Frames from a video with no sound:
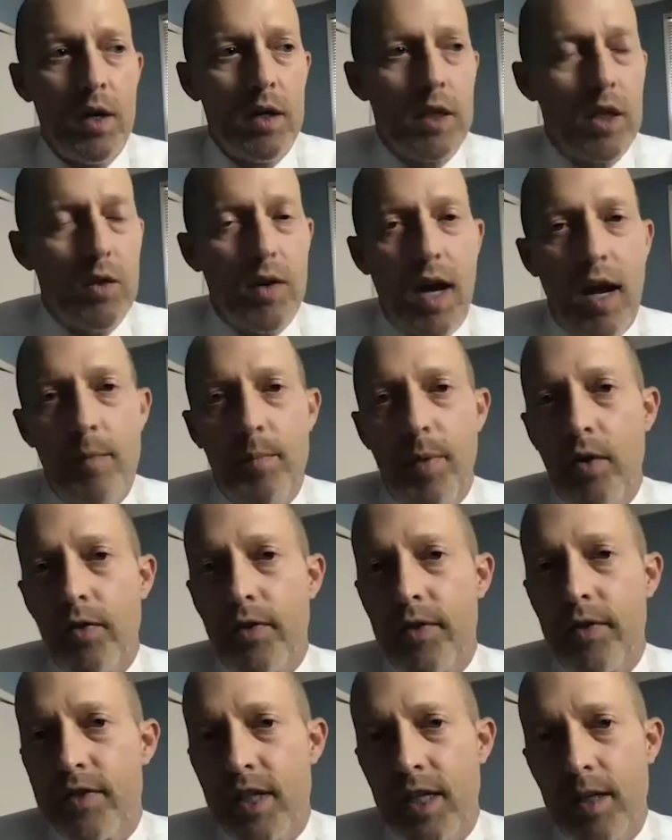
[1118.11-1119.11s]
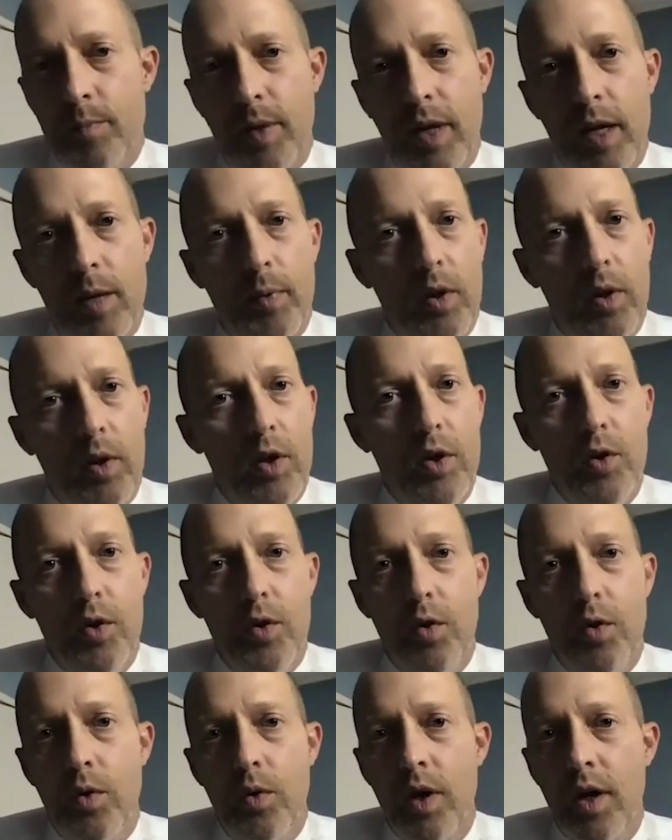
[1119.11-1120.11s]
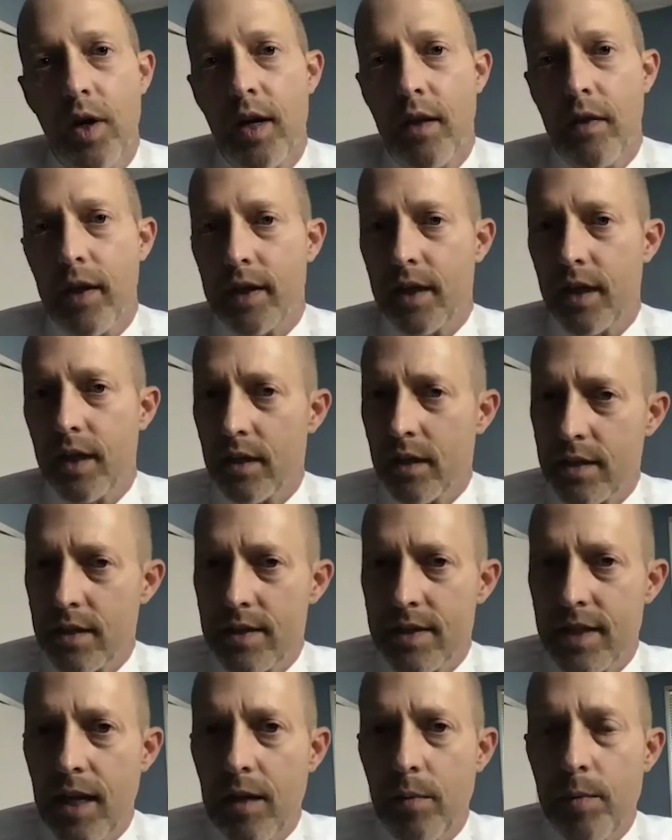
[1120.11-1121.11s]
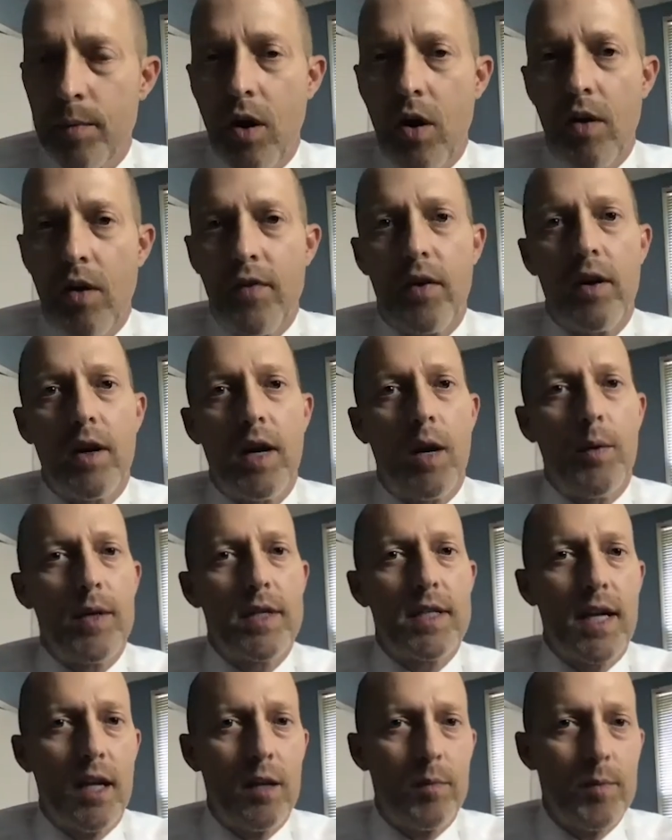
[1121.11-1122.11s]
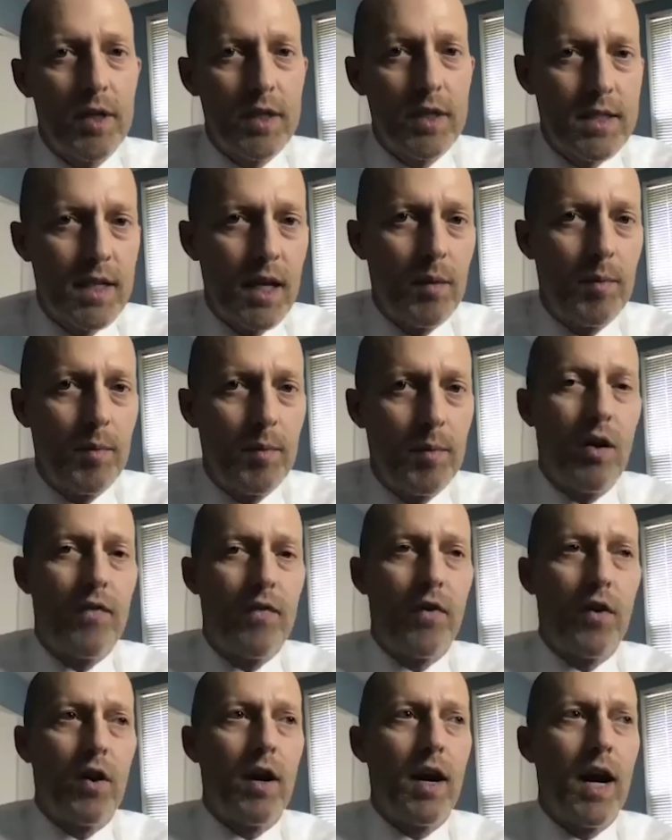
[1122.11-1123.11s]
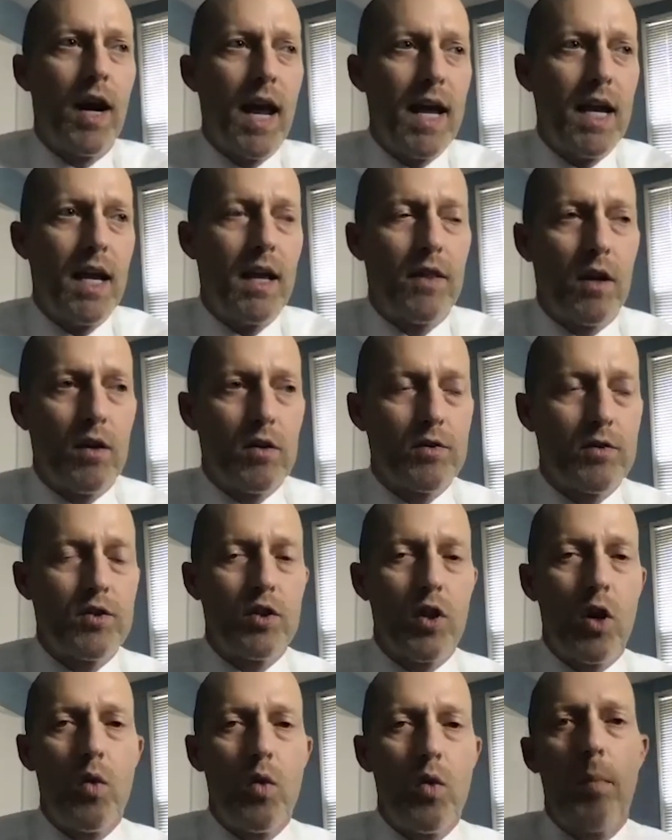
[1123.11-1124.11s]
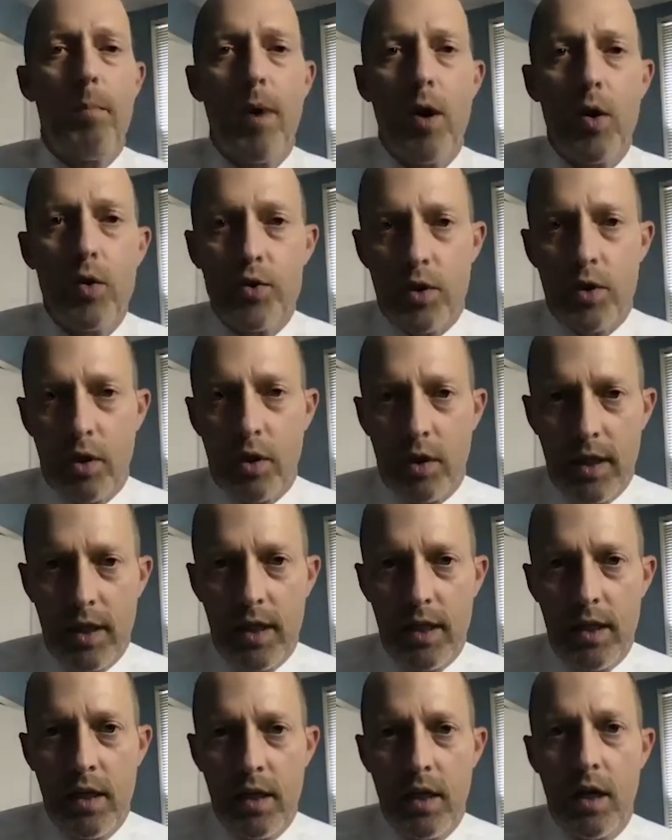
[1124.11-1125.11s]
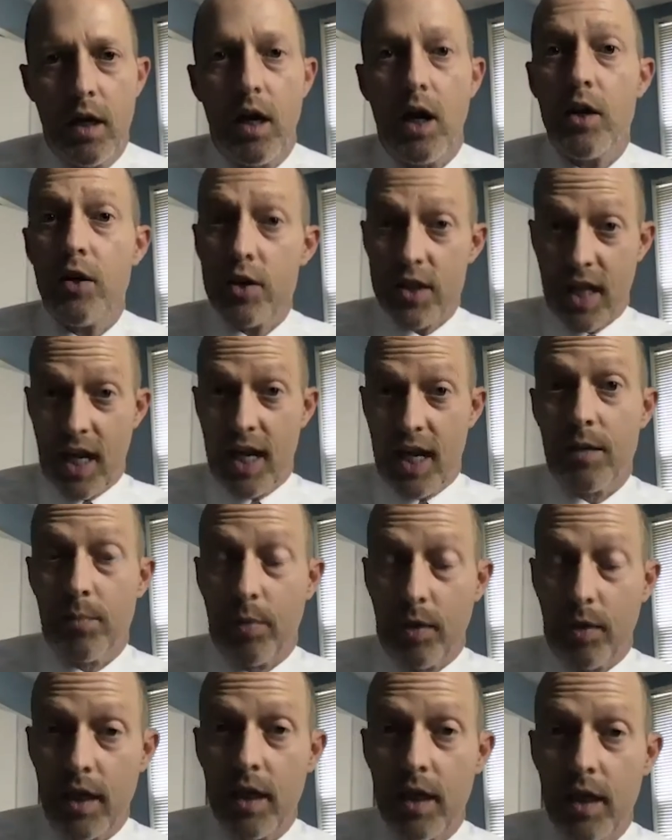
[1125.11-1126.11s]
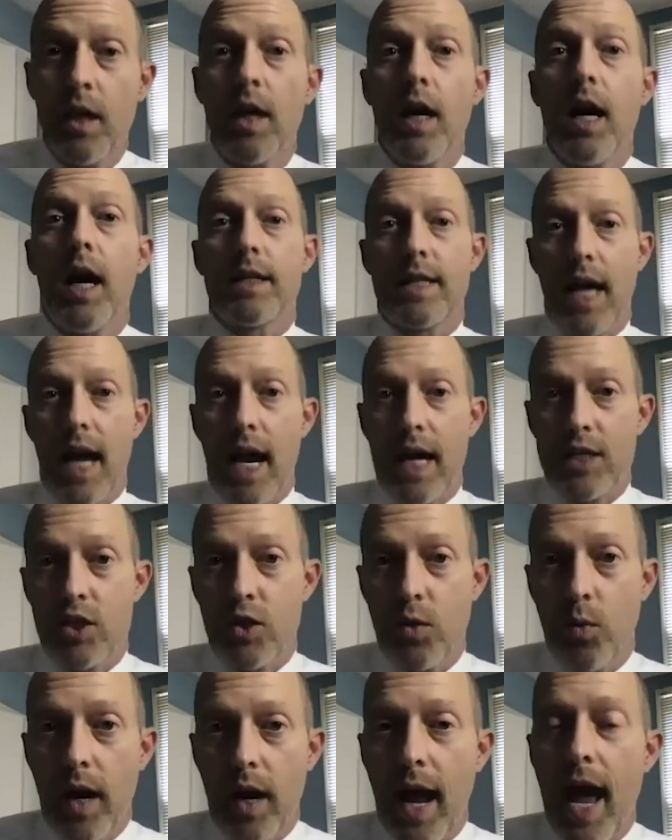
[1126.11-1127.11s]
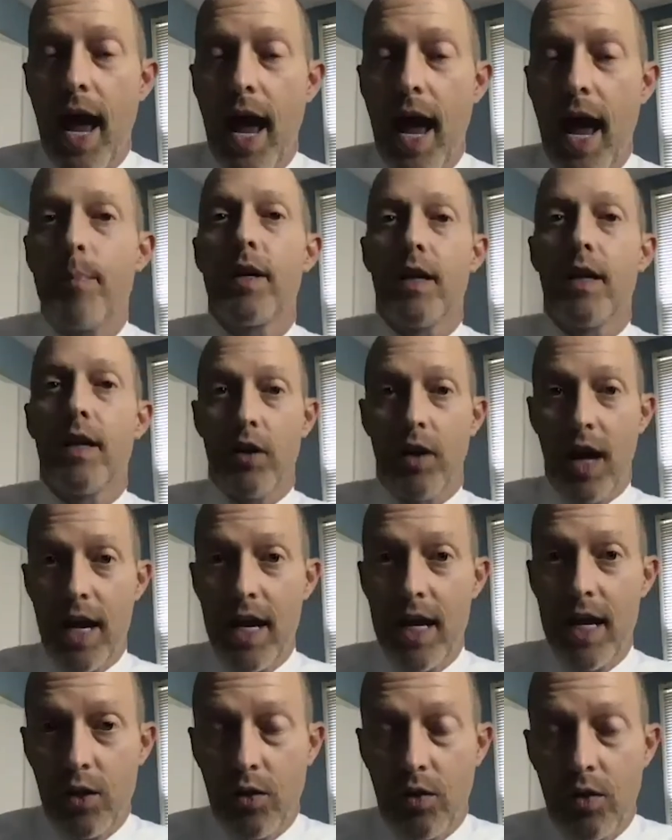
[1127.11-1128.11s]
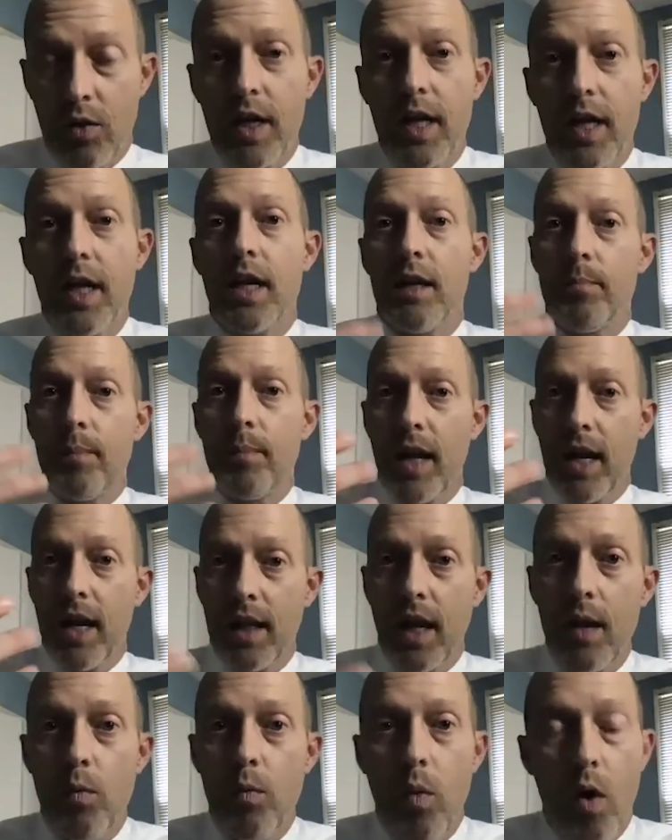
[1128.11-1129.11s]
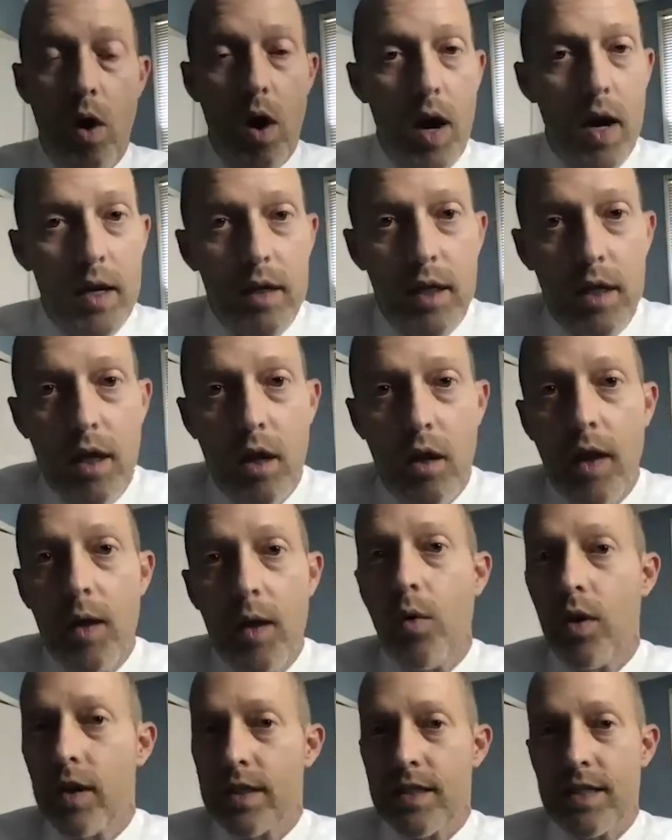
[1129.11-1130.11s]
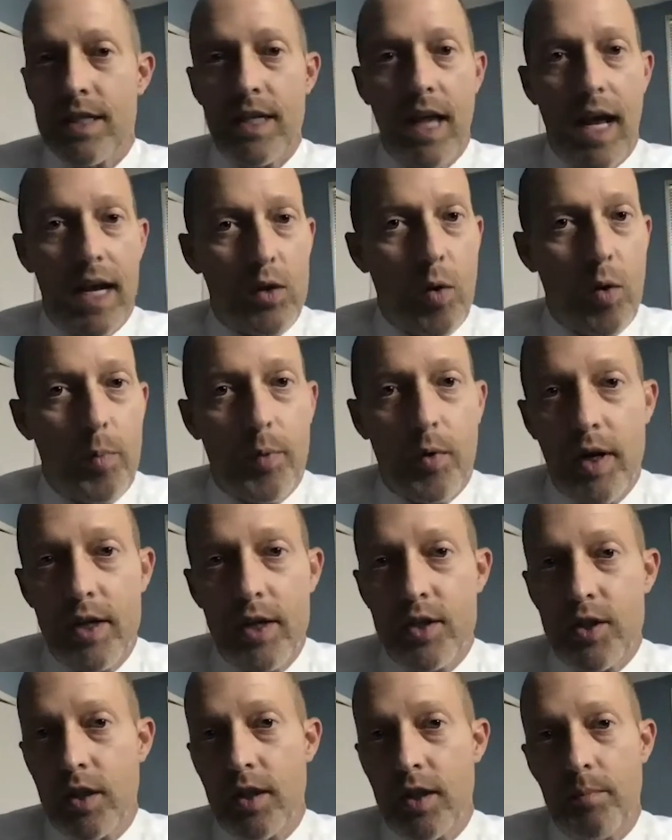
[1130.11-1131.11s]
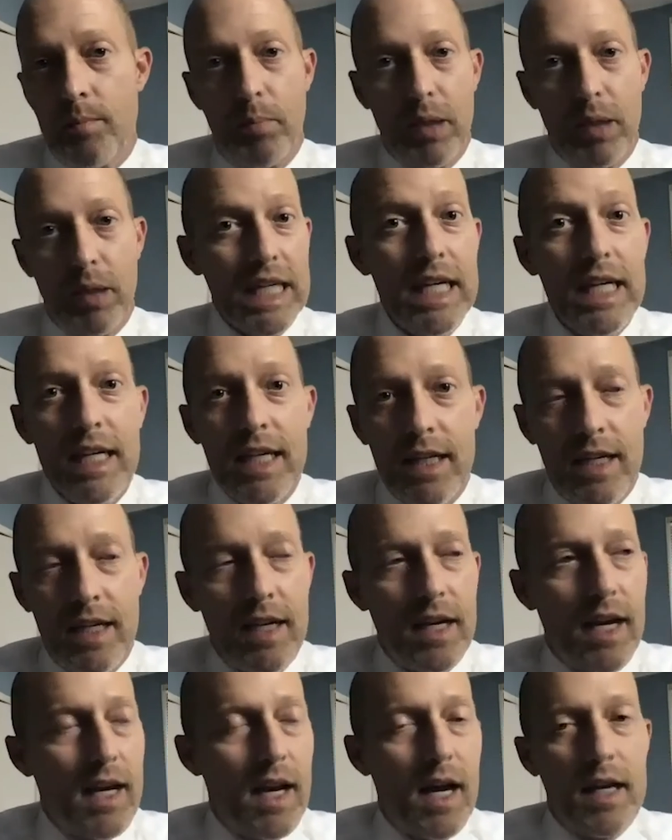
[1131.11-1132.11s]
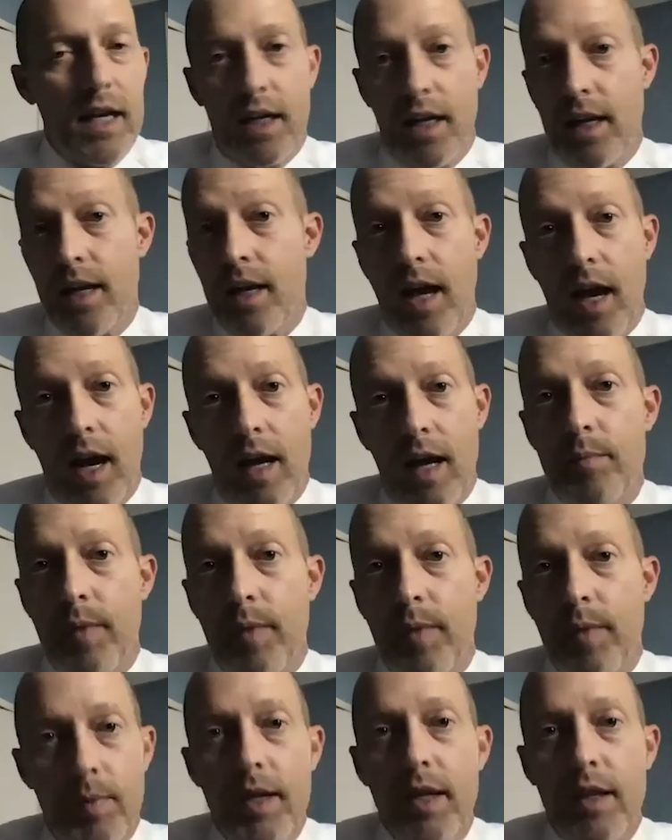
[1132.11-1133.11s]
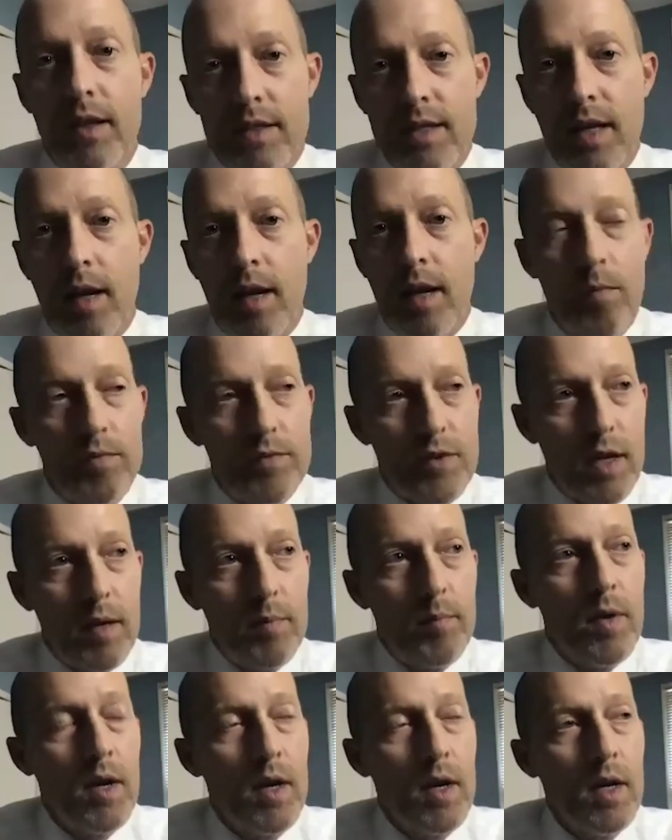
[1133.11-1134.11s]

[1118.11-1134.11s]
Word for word: you and I both have seen people who they uh, get a good settlement offer and we tell them a good settlement offer and they're so emotionally understandably attached to what happened and they're angry and man they want you know they want to see that corporation bleed and i get it i'd, I'd be in the same same